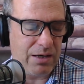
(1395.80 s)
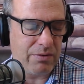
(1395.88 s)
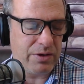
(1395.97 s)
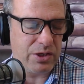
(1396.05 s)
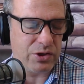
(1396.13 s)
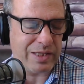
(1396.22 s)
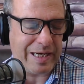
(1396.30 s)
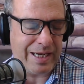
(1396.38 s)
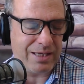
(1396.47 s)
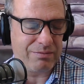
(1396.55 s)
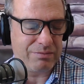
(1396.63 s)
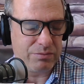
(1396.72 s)
You just
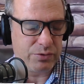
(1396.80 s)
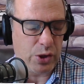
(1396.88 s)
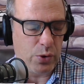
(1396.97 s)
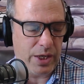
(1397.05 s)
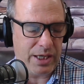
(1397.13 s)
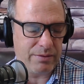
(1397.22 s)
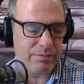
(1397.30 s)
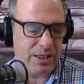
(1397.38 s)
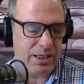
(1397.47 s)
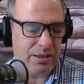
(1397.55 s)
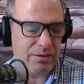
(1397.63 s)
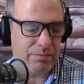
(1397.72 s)
can't donate
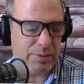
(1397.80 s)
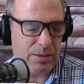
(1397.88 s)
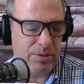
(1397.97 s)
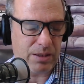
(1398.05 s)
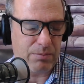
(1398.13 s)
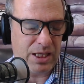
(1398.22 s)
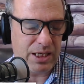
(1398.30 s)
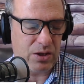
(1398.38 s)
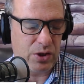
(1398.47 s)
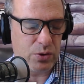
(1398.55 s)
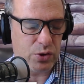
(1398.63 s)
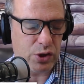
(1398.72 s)
public money, or
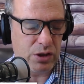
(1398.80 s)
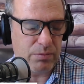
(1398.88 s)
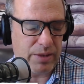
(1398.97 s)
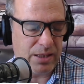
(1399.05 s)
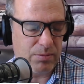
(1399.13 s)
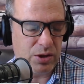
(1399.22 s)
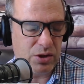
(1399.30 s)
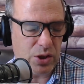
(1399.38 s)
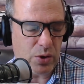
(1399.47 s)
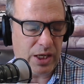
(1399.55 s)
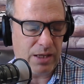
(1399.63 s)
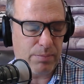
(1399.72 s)
you shouldn't be able to
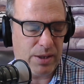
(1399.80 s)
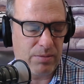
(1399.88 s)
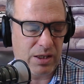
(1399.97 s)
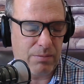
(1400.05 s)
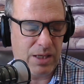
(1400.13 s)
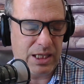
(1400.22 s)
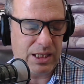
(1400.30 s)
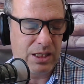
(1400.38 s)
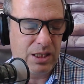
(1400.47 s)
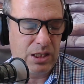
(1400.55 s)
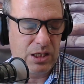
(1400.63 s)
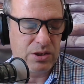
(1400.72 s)
donate public money
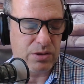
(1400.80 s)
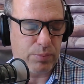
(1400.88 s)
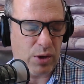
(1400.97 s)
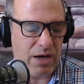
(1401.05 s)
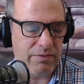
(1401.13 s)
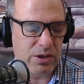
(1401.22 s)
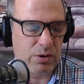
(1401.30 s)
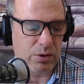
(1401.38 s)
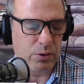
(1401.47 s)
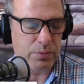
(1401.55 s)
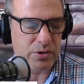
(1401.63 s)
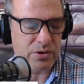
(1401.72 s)
to private
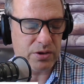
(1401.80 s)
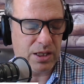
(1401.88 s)
groups.